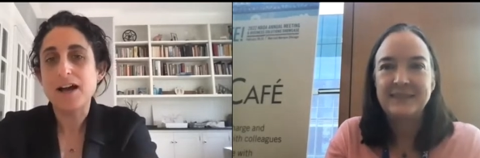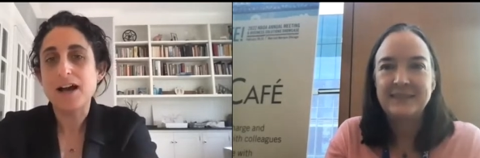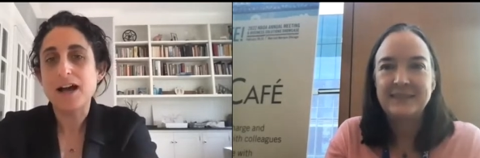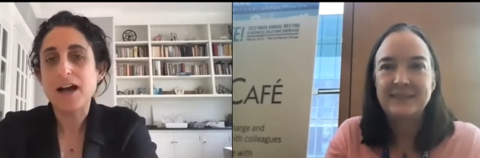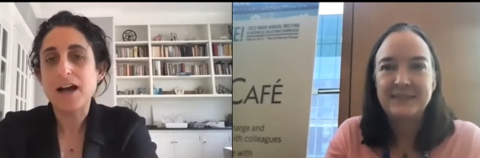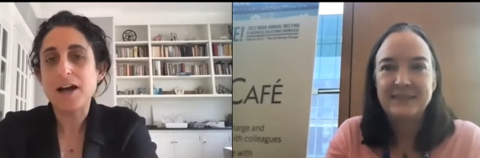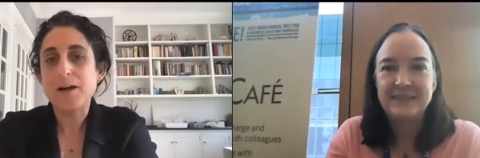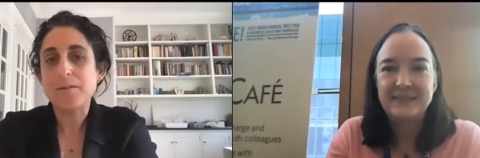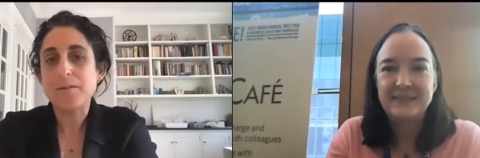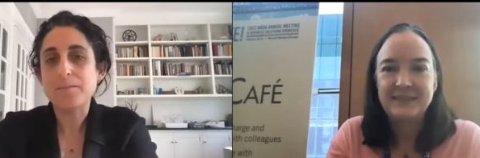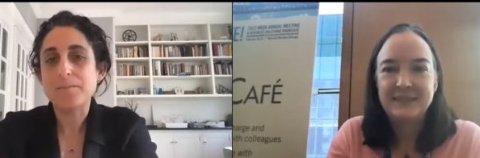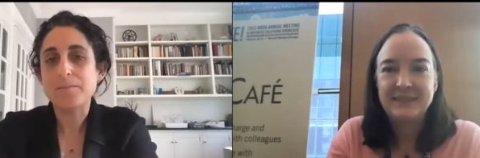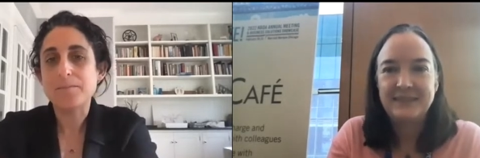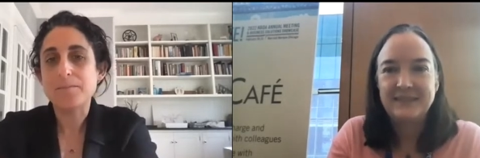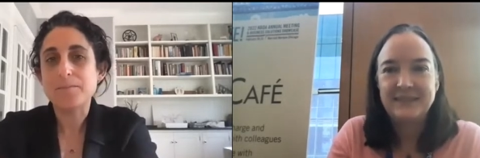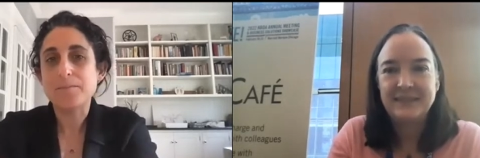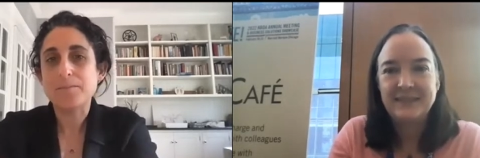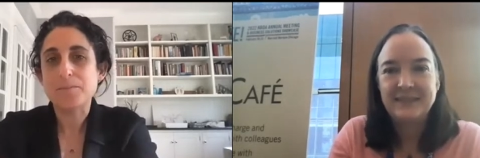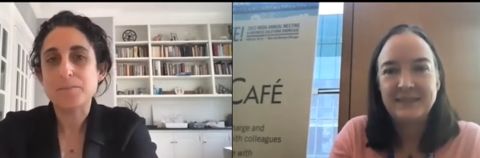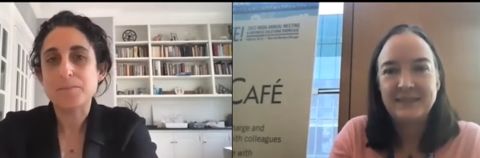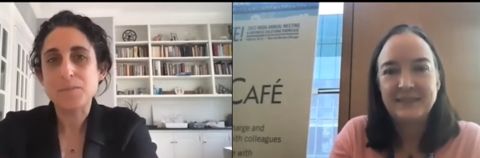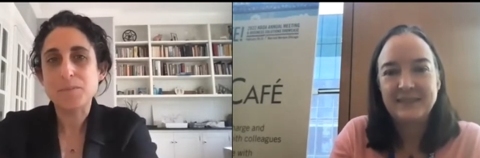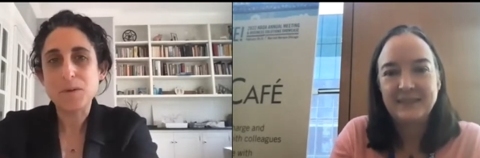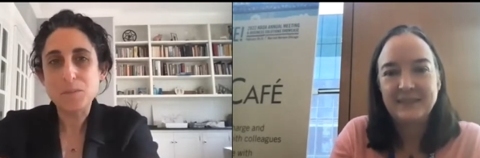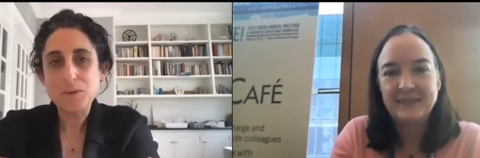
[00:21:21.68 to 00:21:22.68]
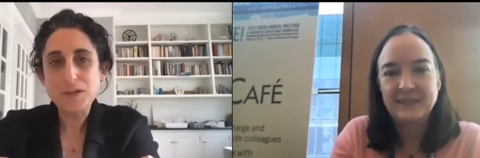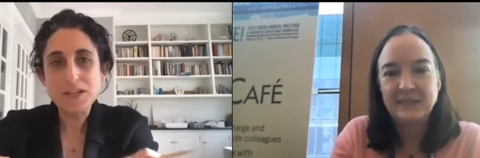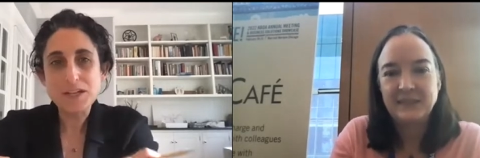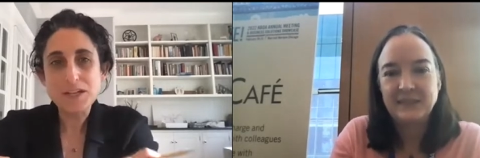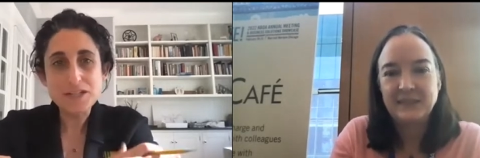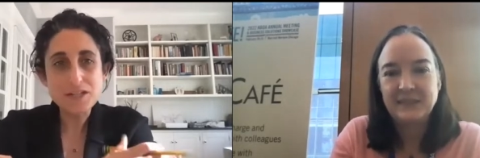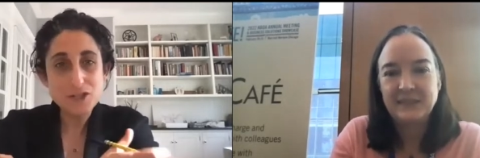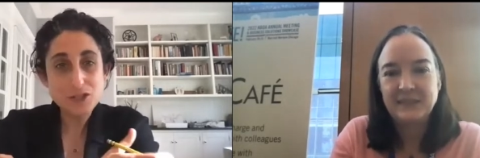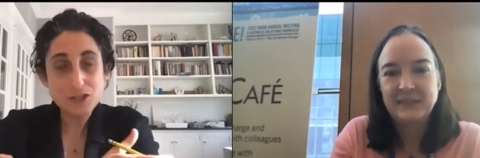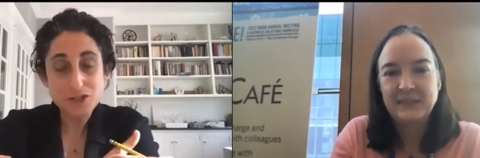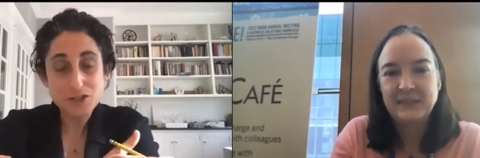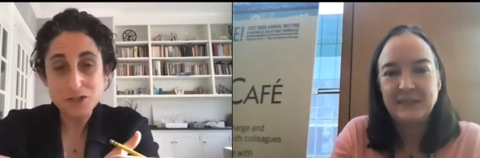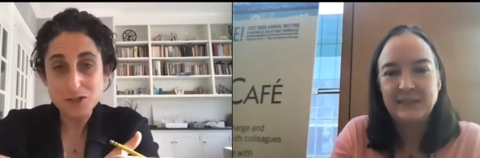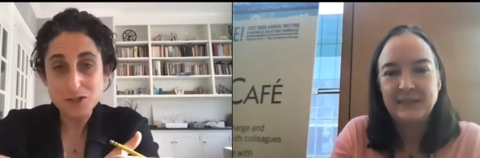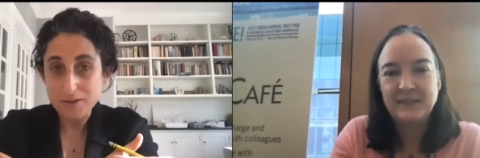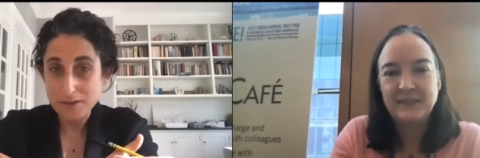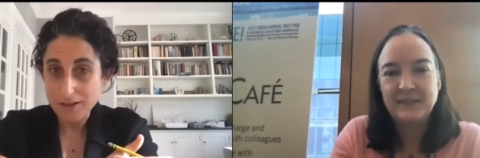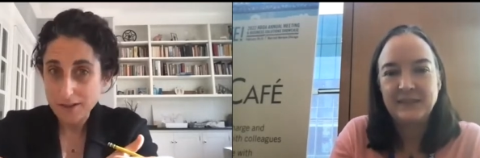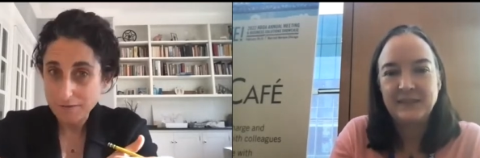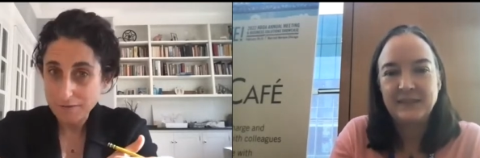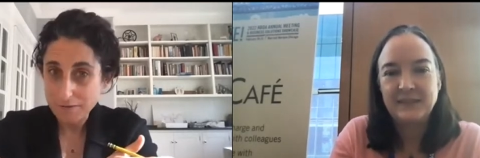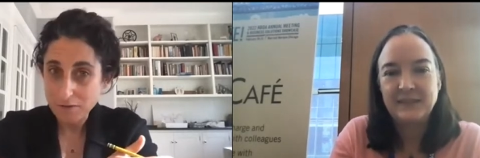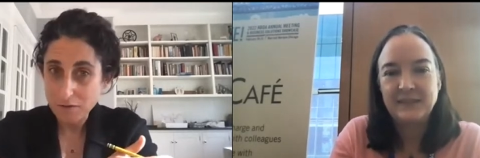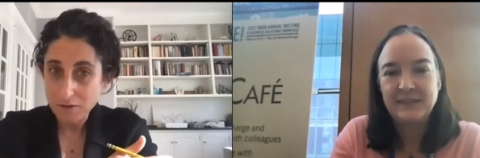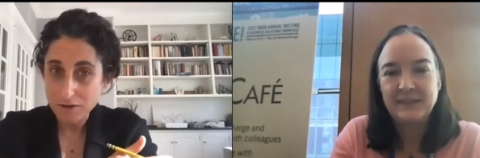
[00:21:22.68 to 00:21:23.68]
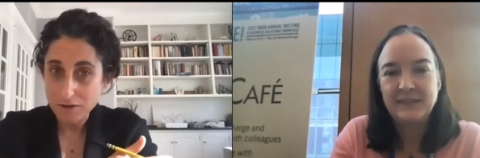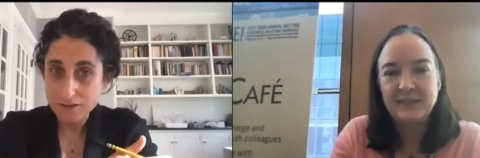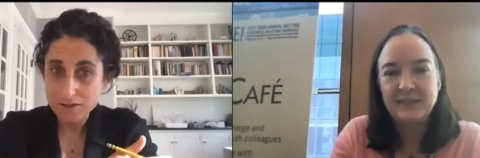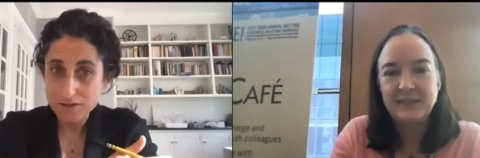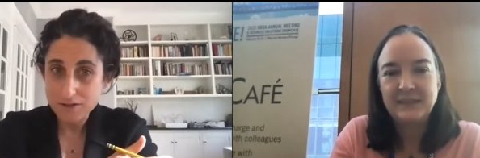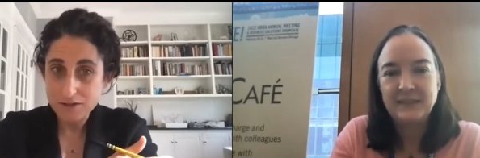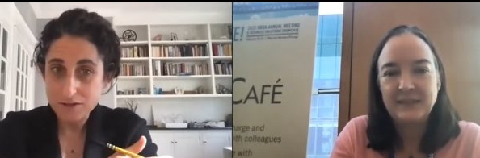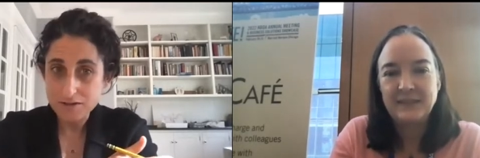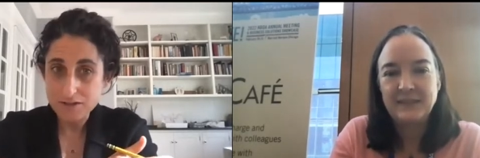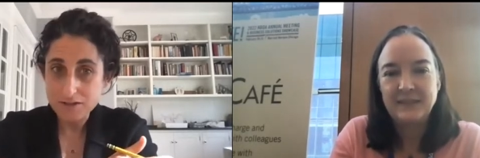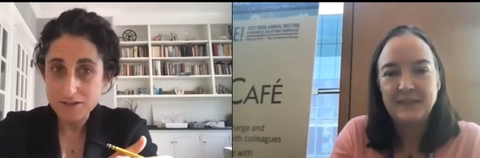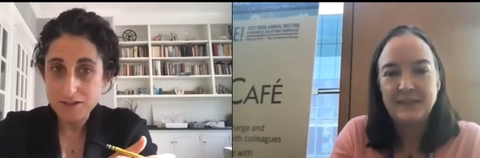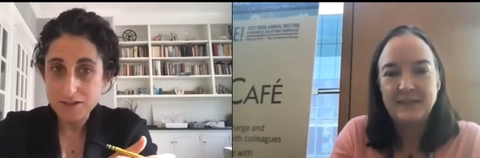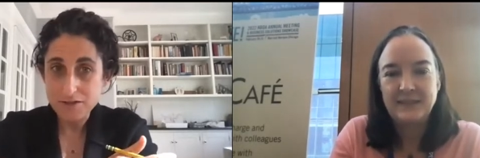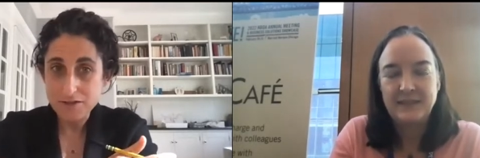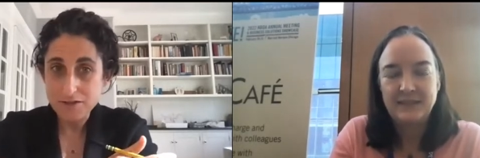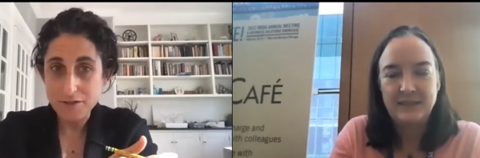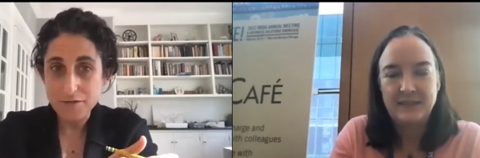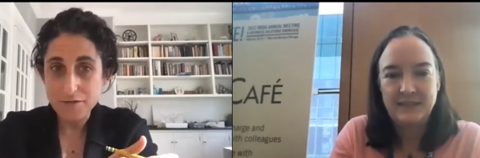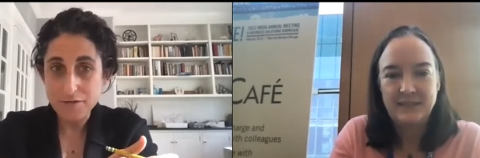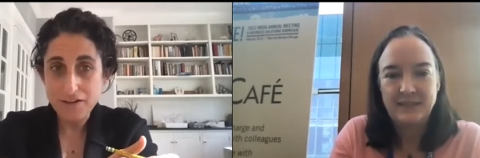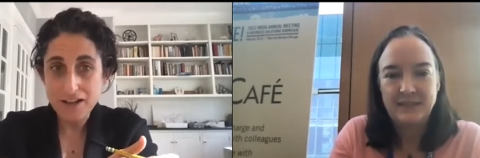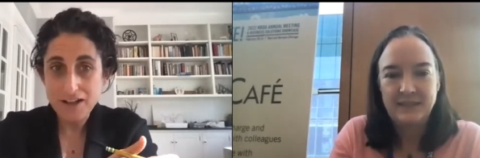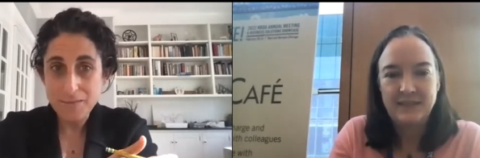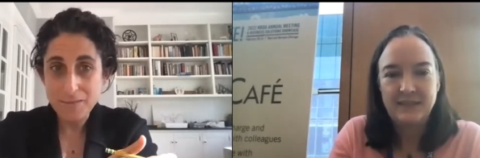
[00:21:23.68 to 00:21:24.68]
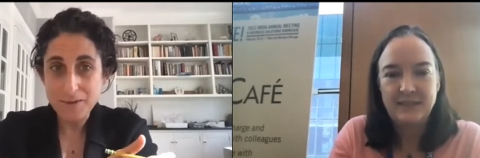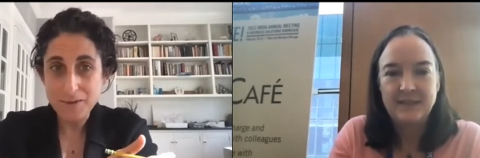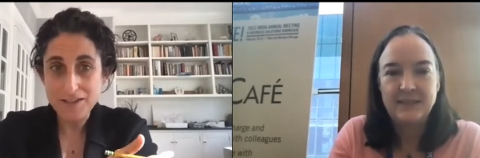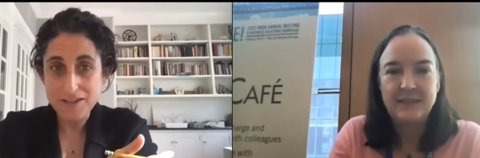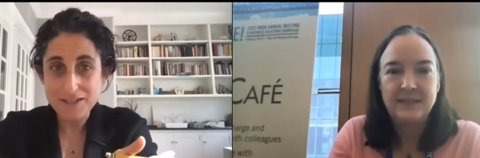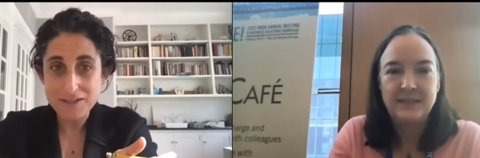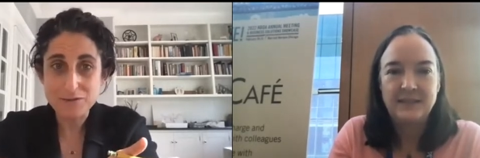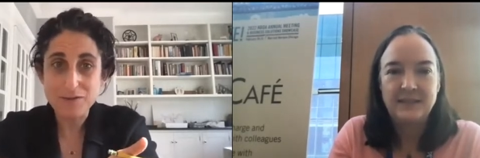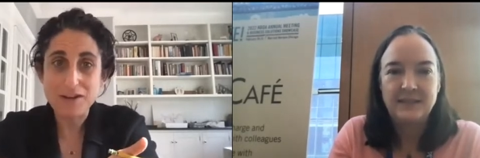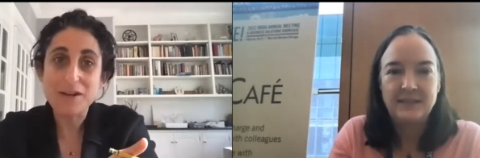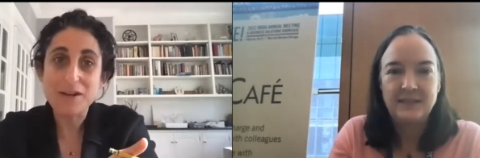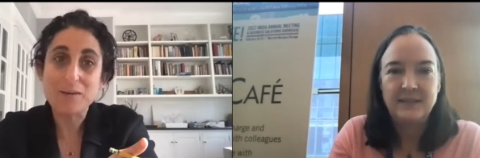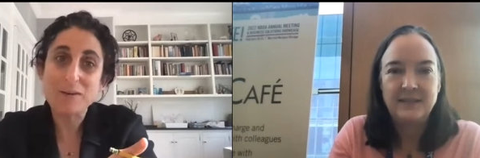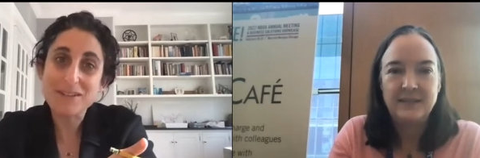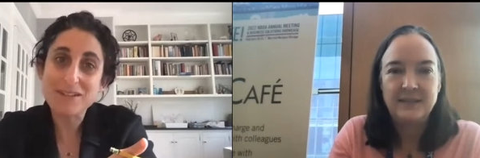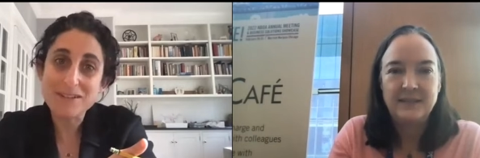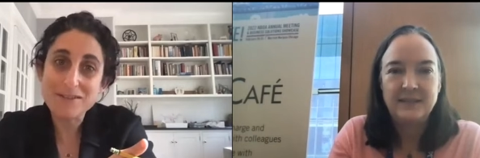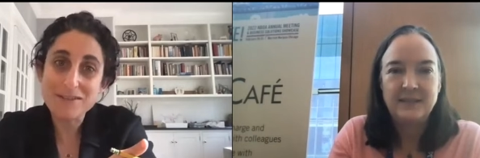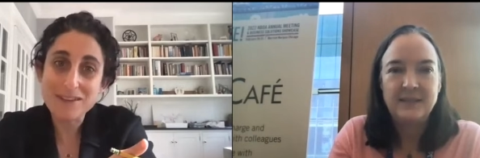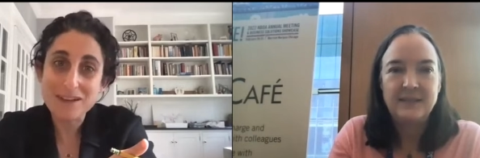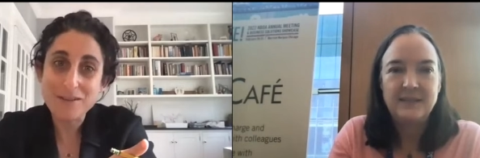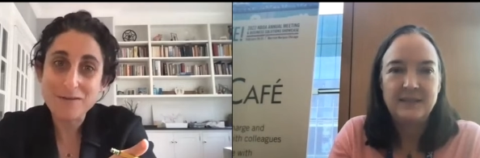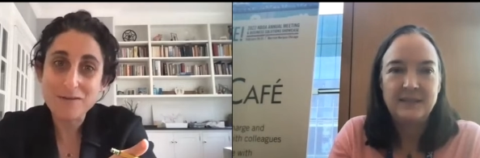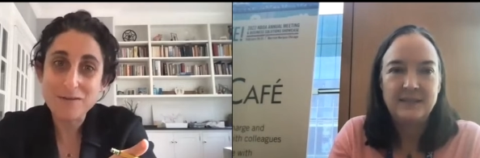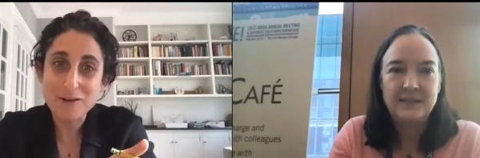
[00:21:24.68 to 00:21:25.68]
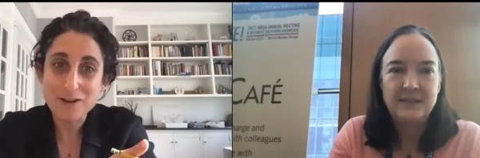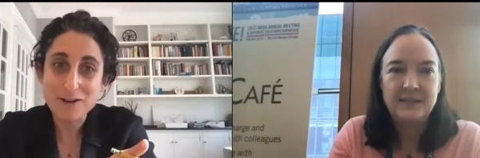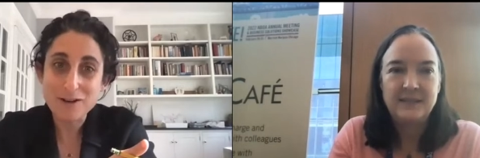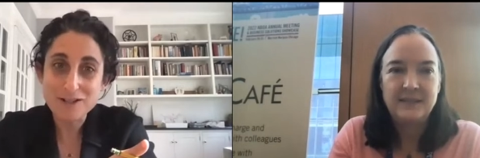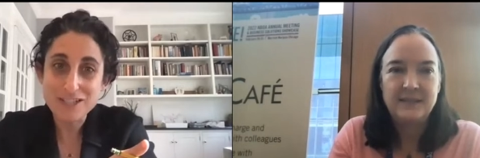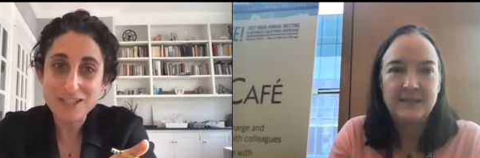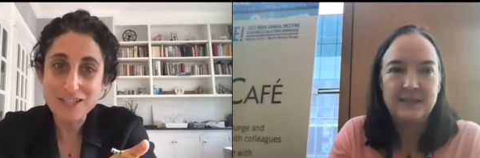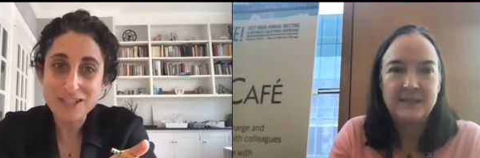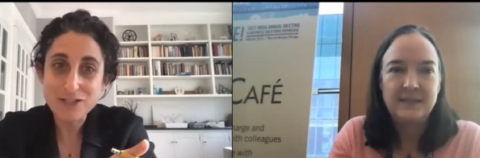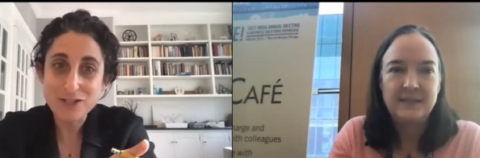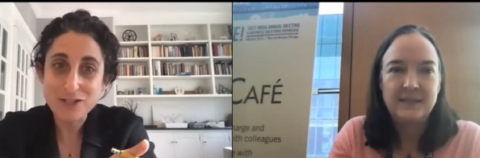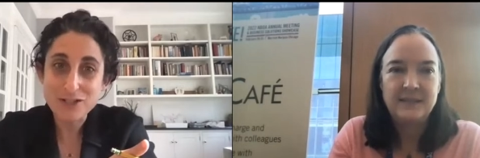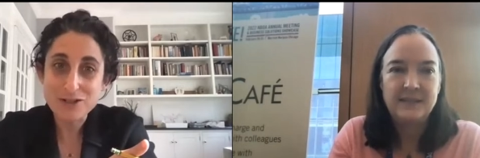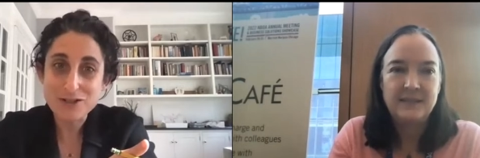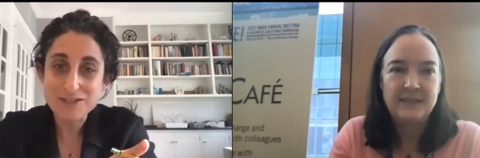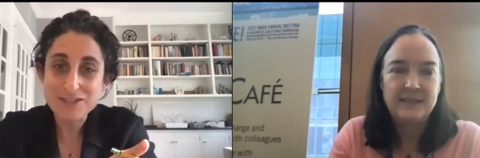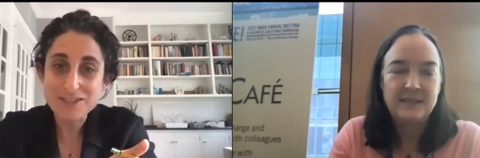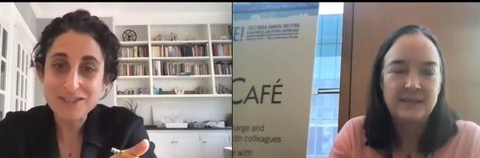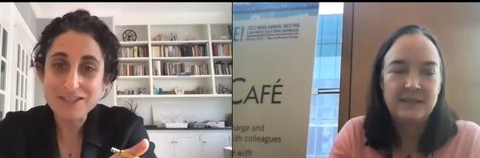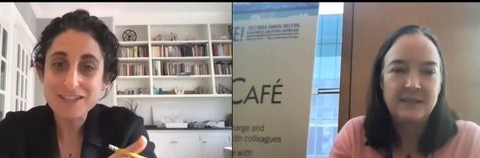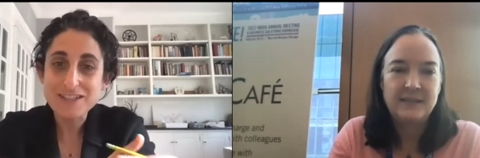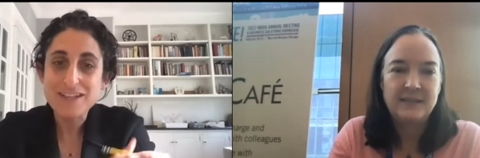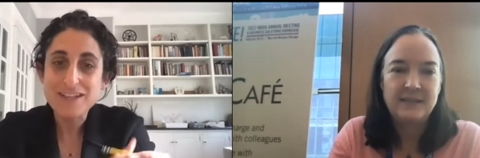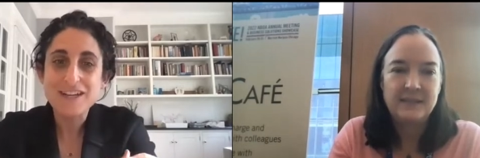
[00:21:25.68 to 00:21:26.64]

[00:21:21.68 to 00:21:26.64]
Speaker 1: Um, and we didn't just do that for our students and their families, right? We did that for our teachers.